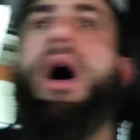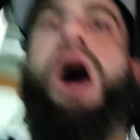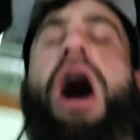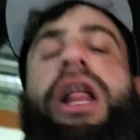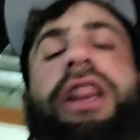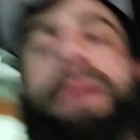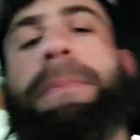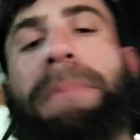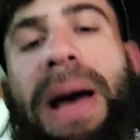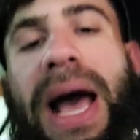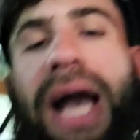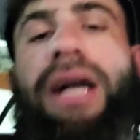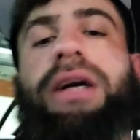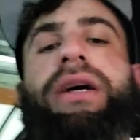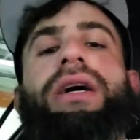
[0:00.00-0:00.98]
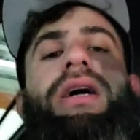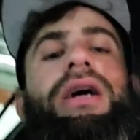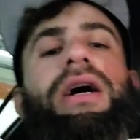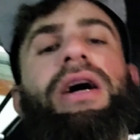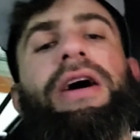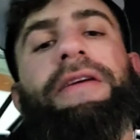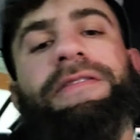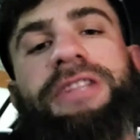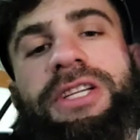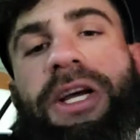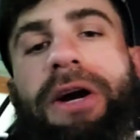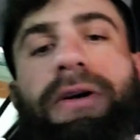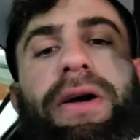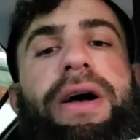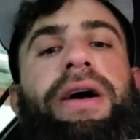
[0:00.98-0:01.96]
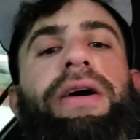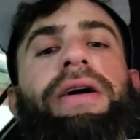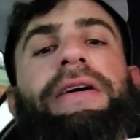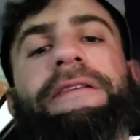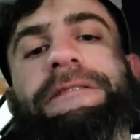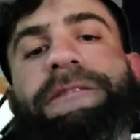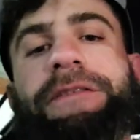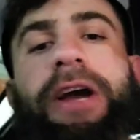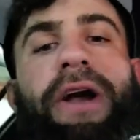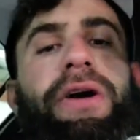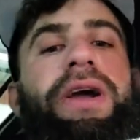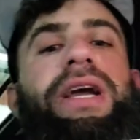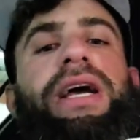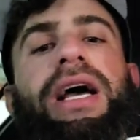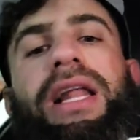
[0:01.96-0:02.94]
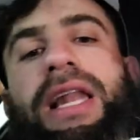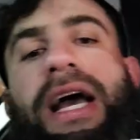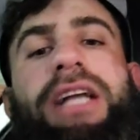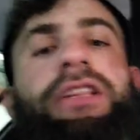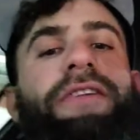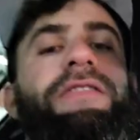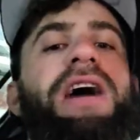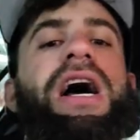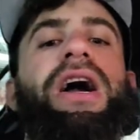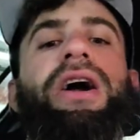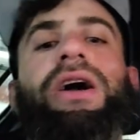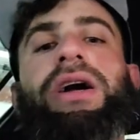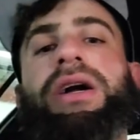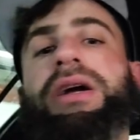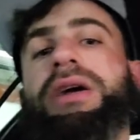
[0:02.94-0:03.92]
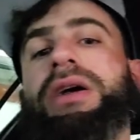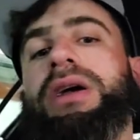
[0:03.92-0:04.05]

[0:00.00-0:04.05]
on the back of Terra, Fairy, Electivire,